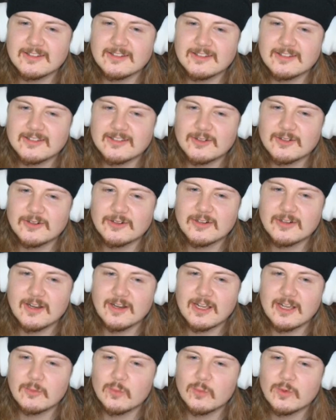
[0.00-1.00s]
or like
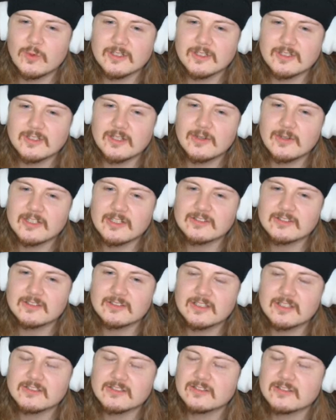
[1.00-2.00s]
what direction they
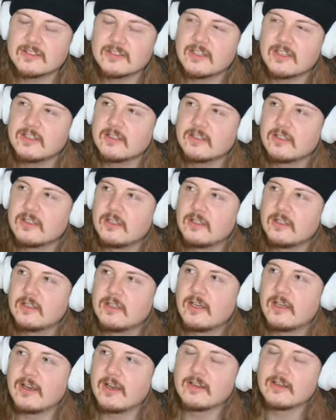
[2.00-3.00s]
should take.
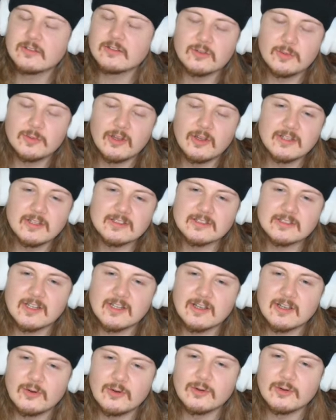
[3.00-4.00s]
And to be honest, it's like
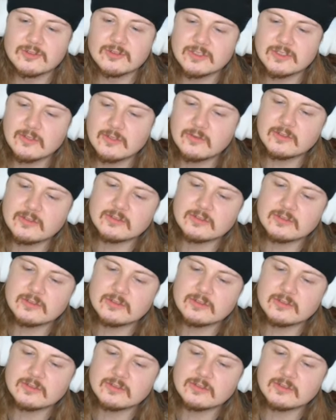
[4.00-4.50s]
all drivers.